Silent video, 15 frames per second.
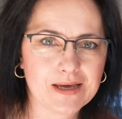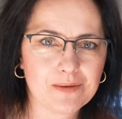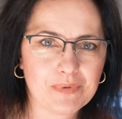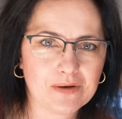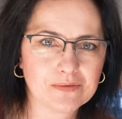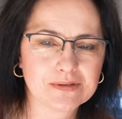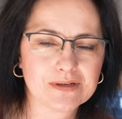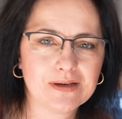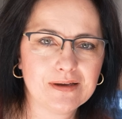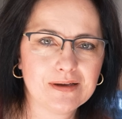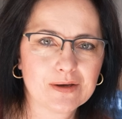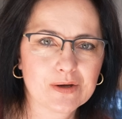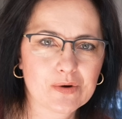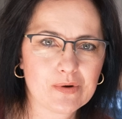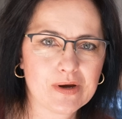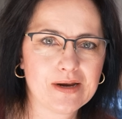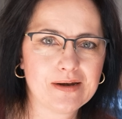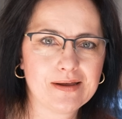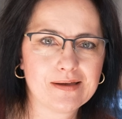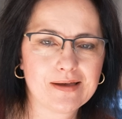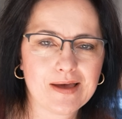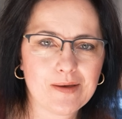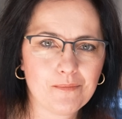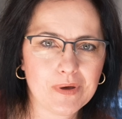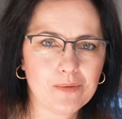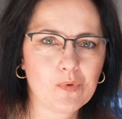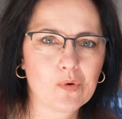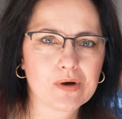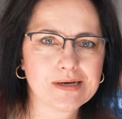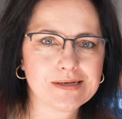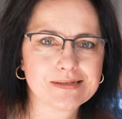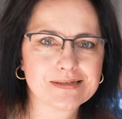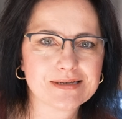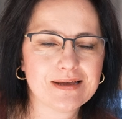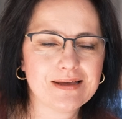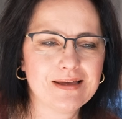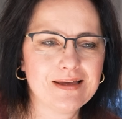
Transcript: about creating memories.